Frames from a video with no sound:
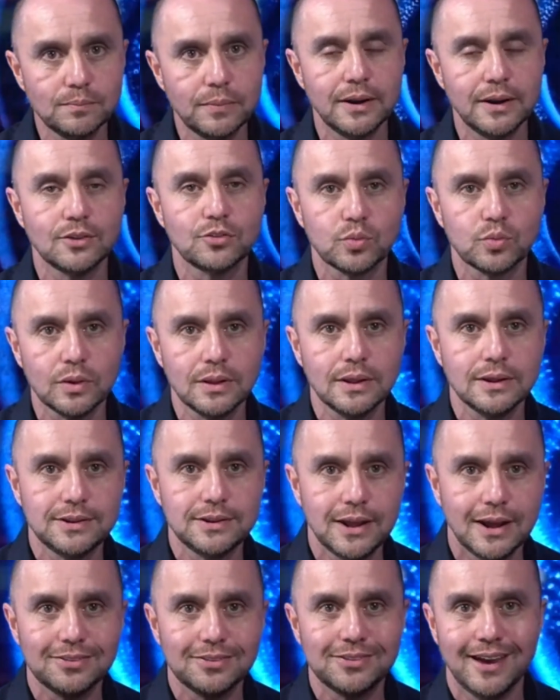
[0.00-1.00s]
but it's really
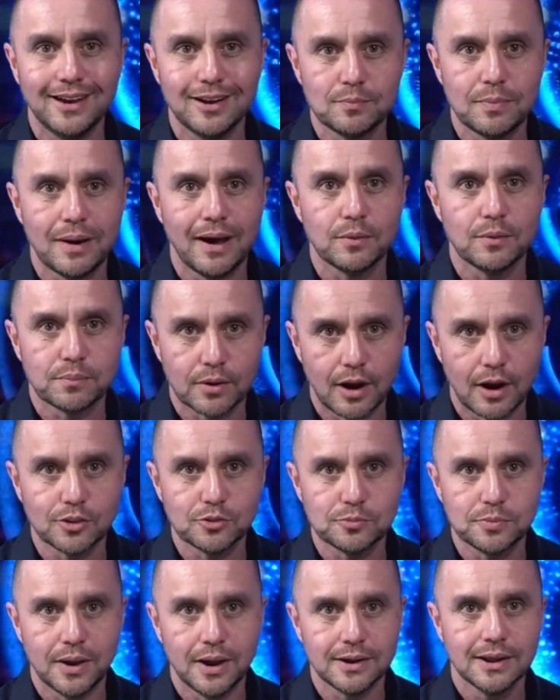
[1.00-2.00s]
dictated by the
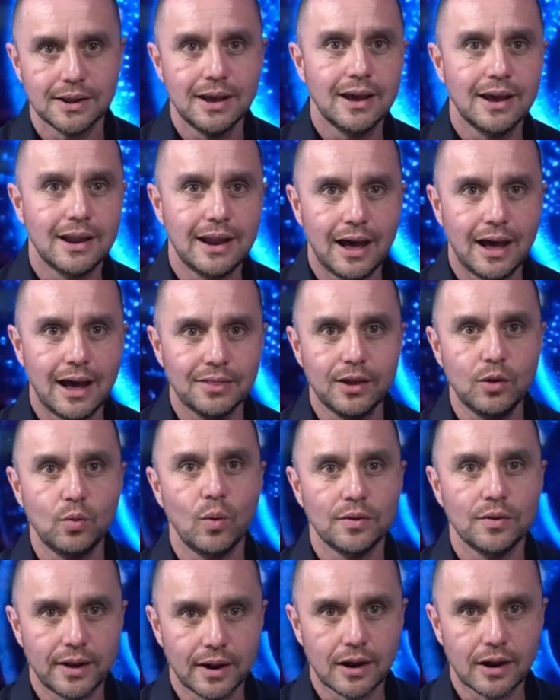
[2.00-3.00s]
prospect and how they
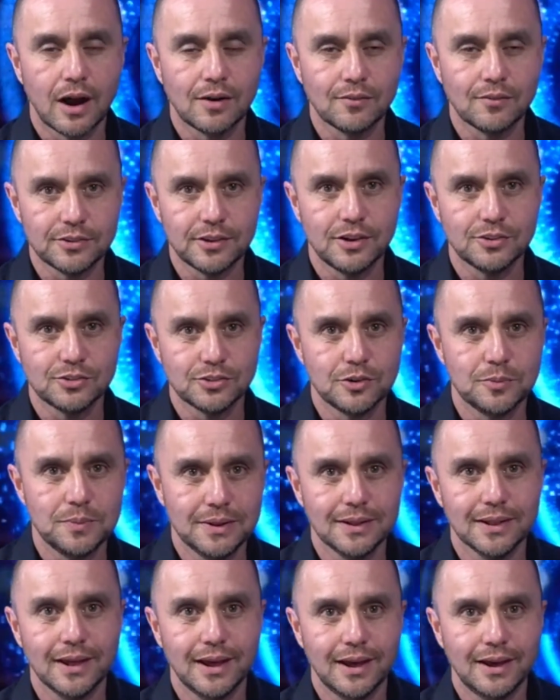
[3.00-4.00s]
want that conversation to be
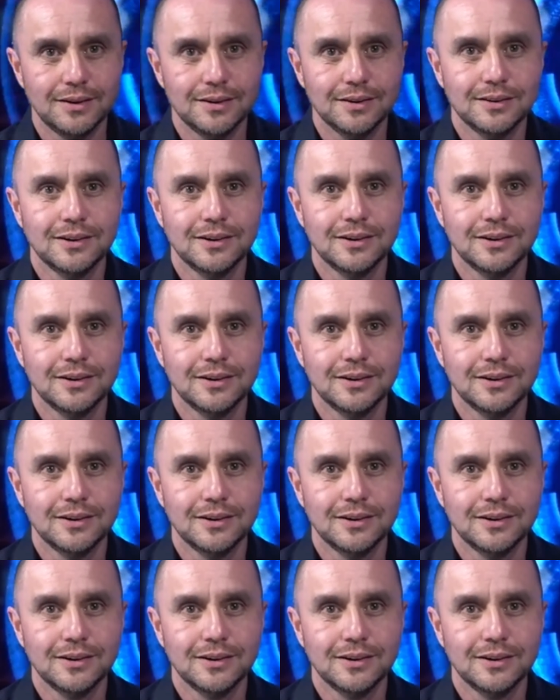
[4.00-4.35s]
led.